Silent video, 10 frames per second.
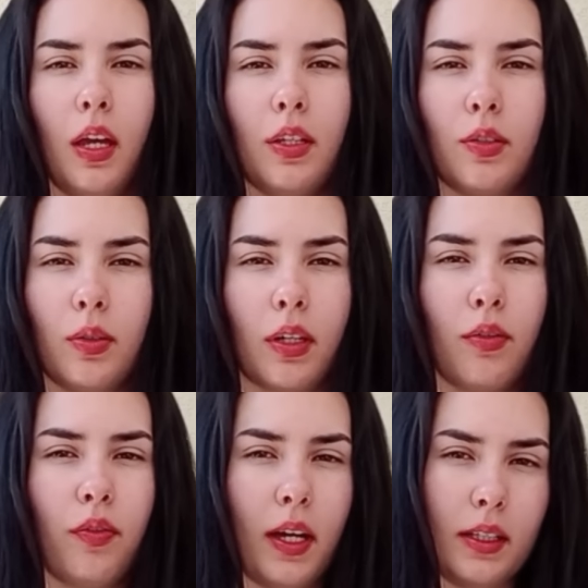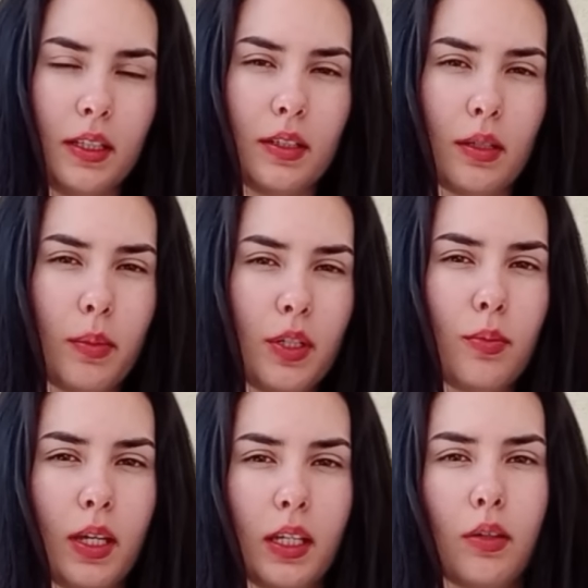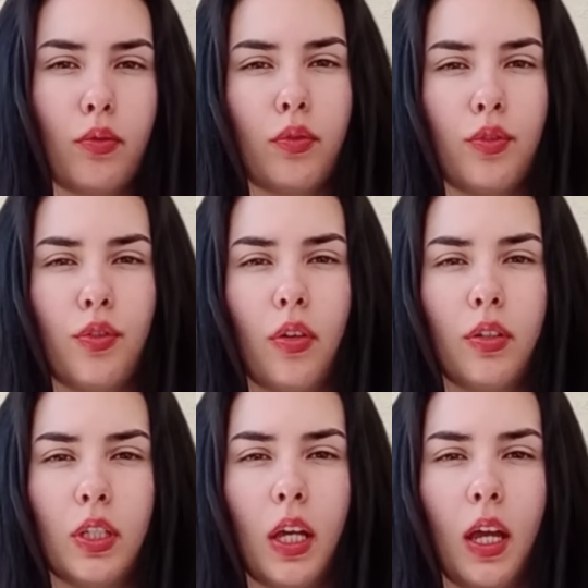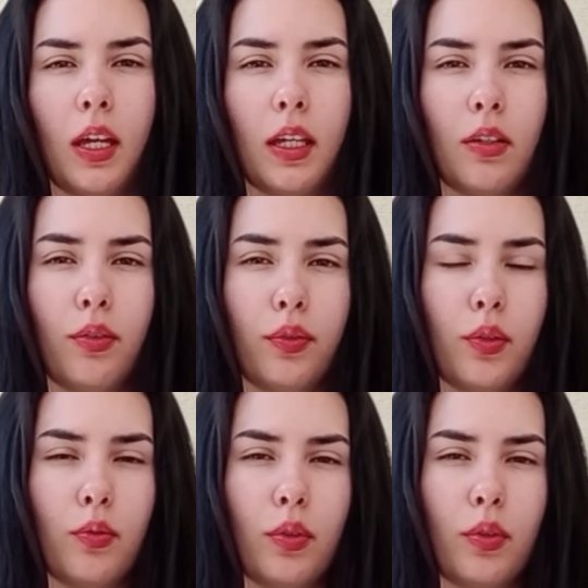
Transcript: So you can find these image making features in a few